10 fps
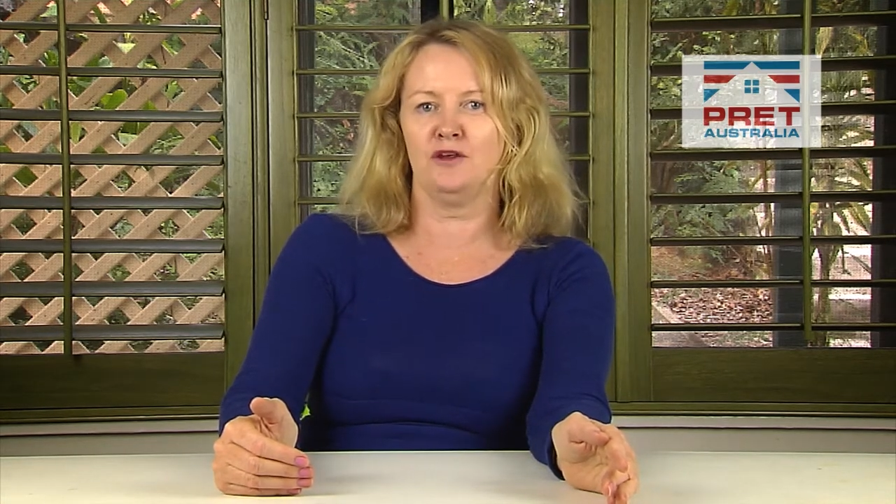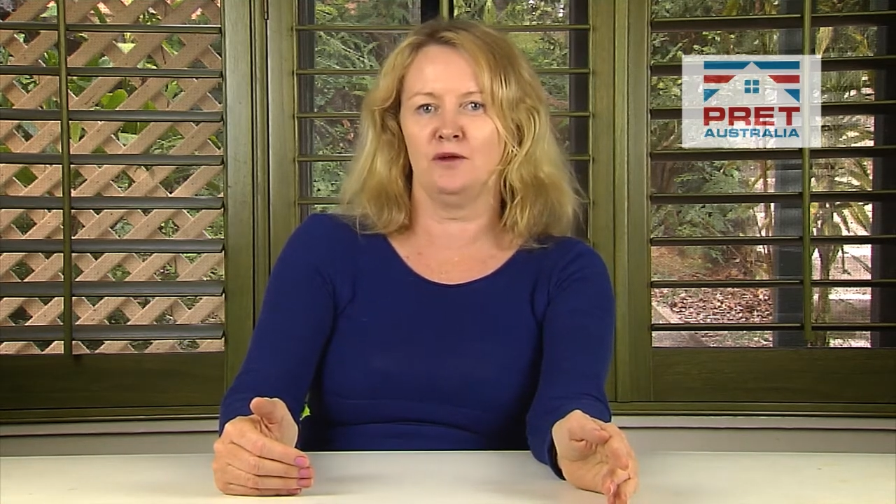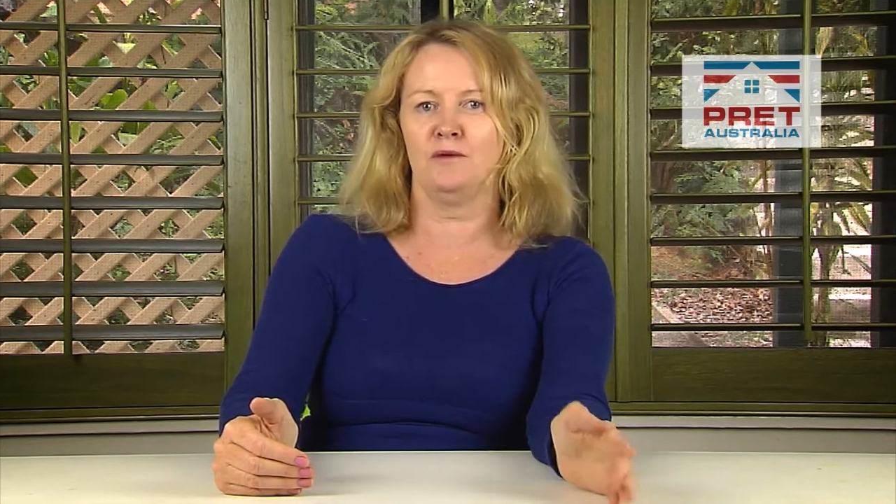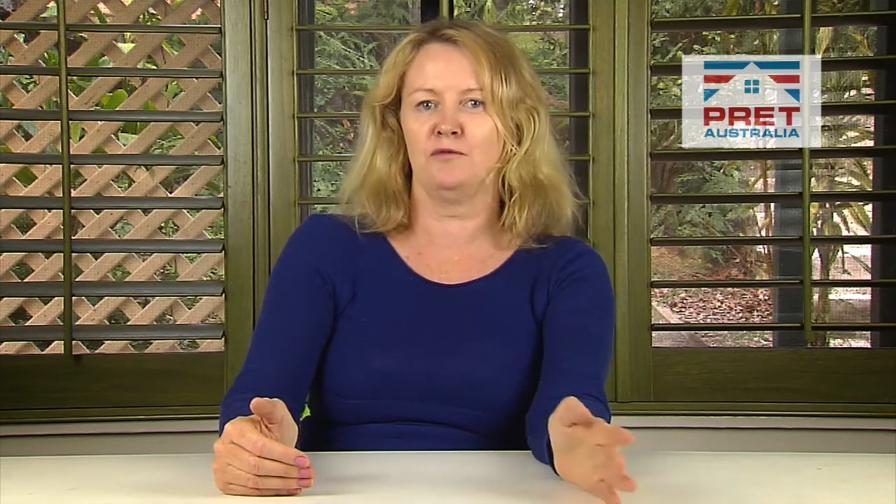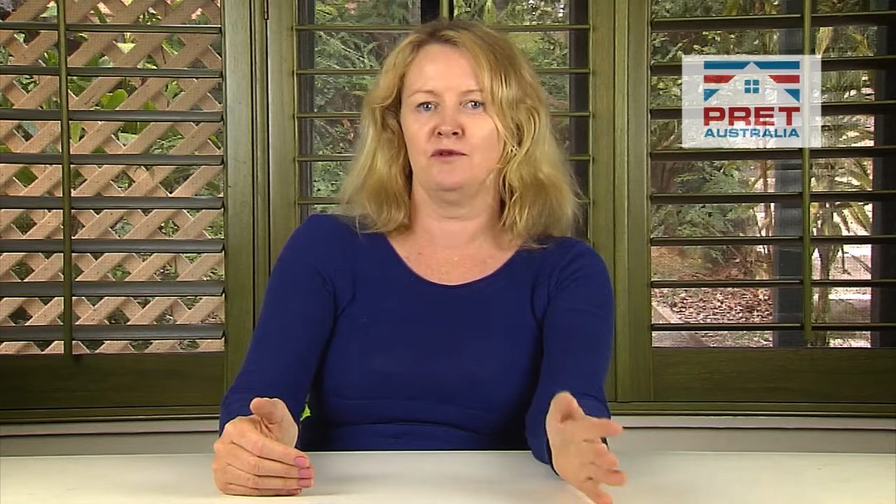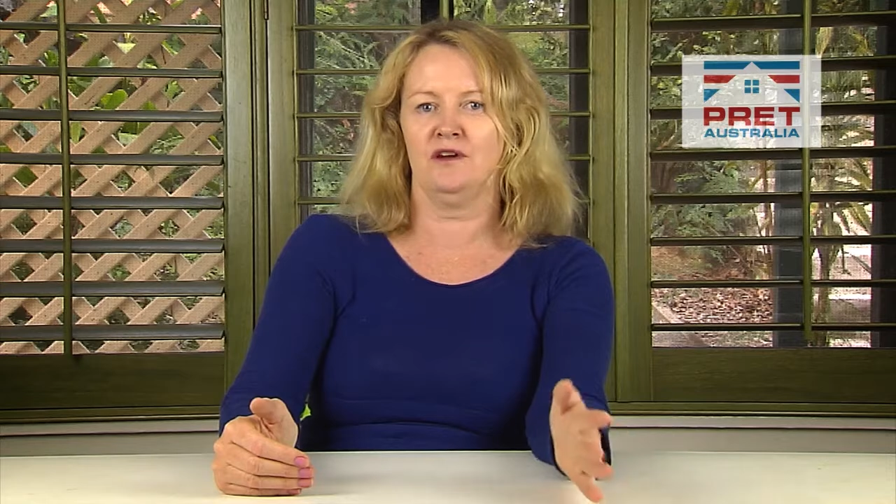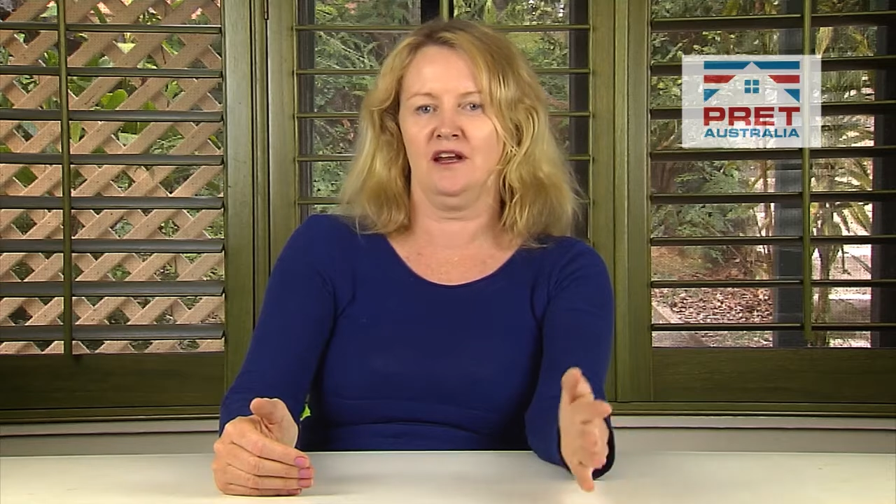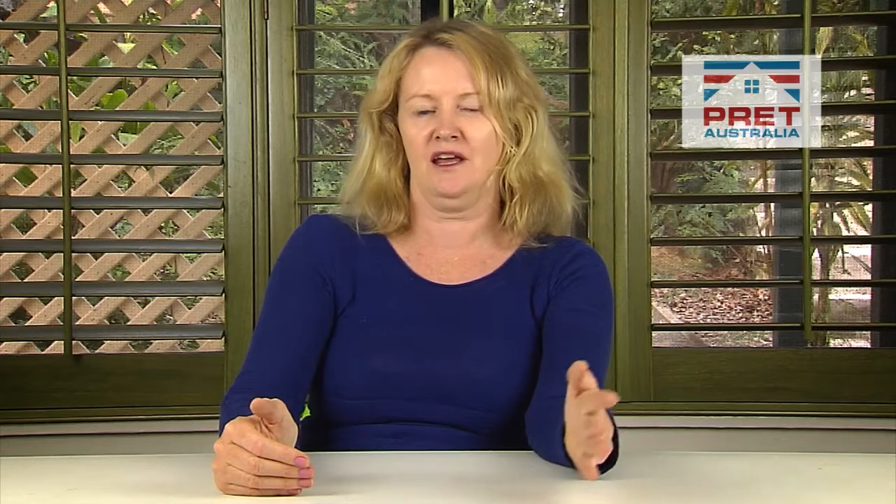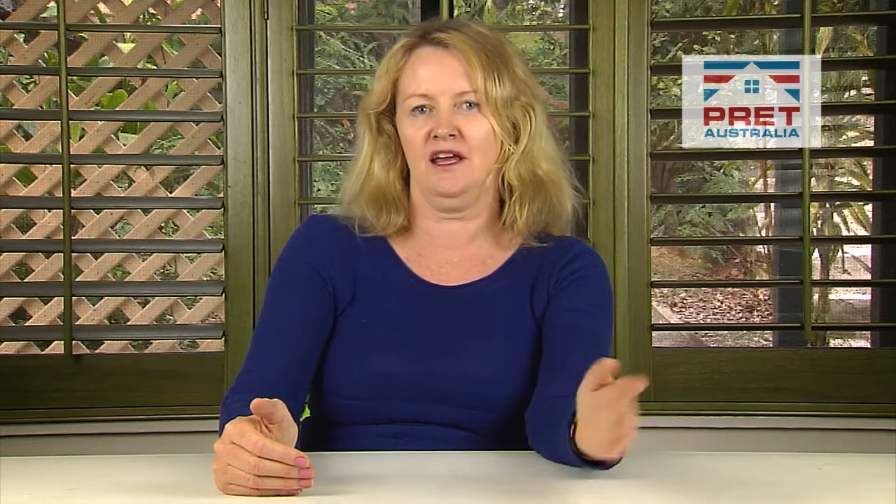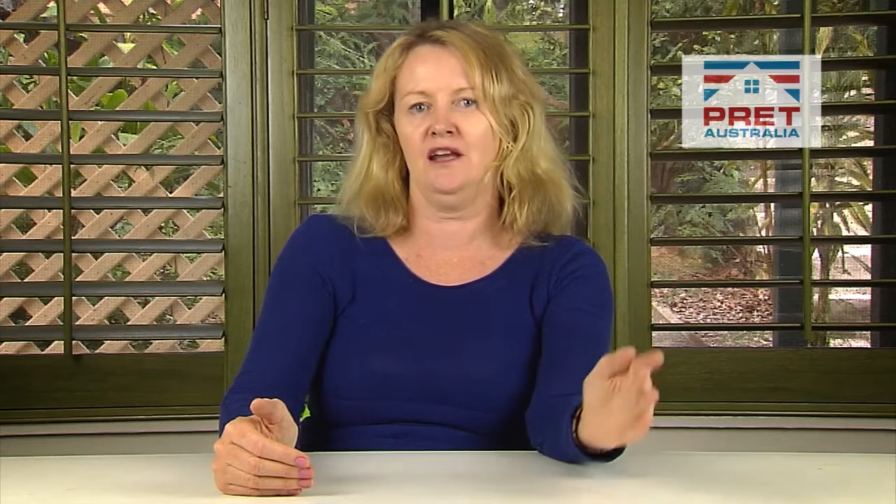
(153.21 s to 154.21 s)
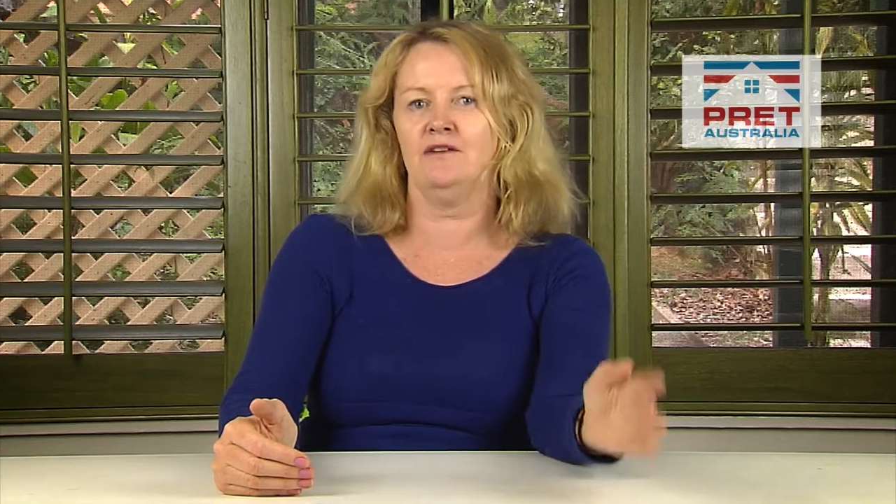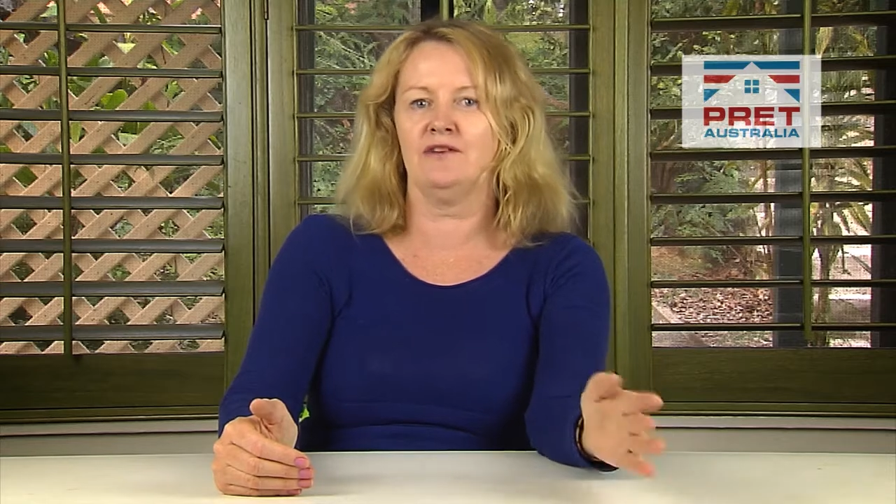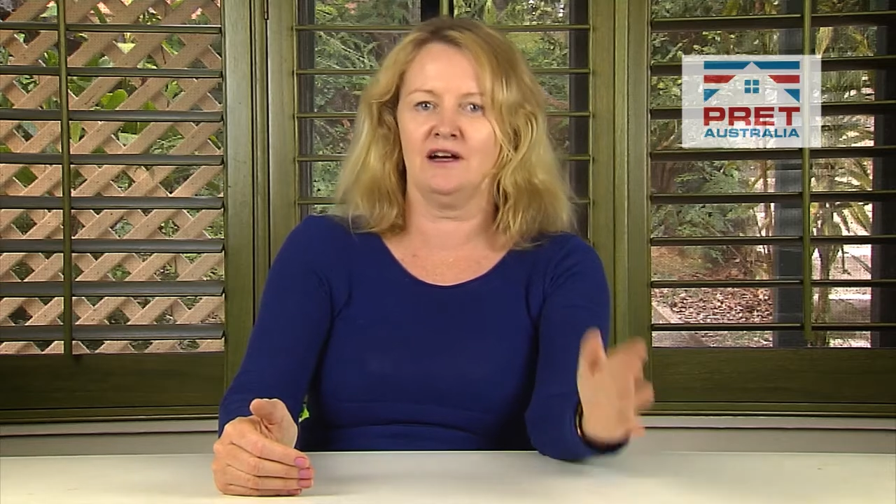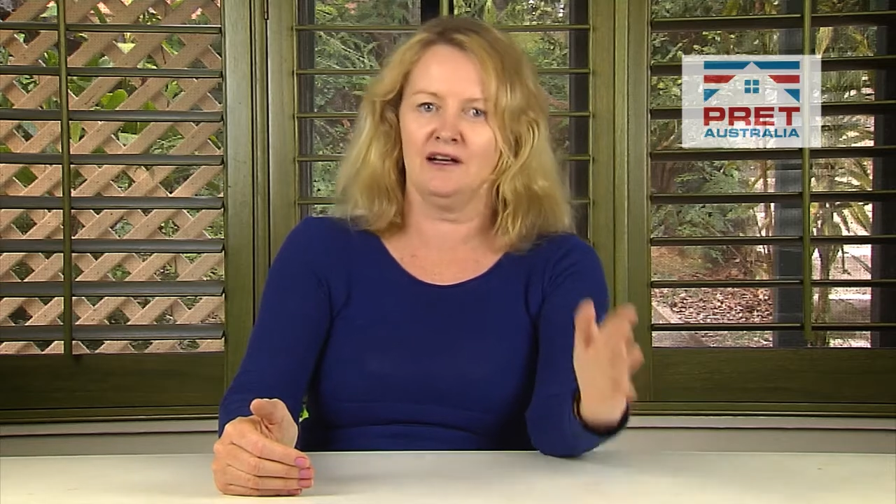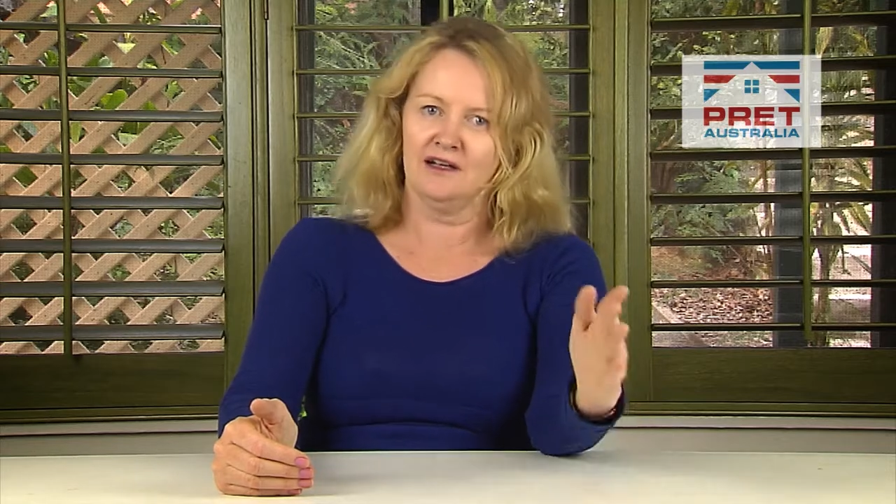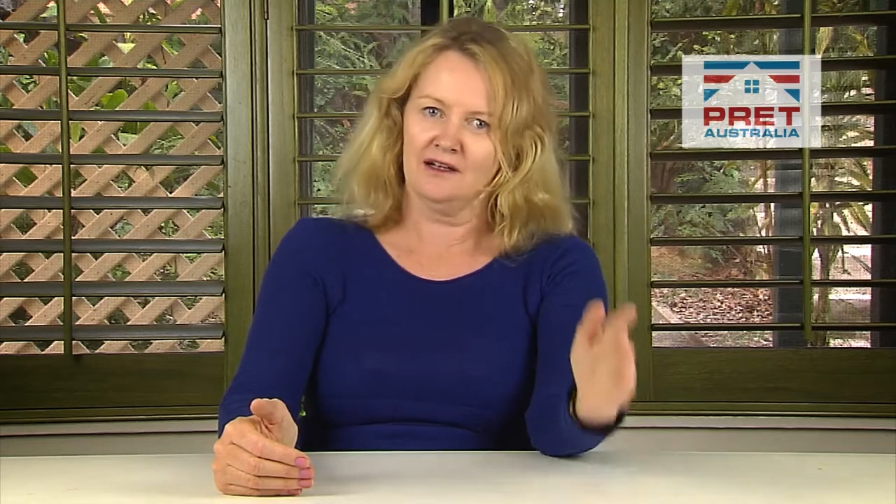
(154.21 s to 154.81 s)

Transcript: you would put it ahead of a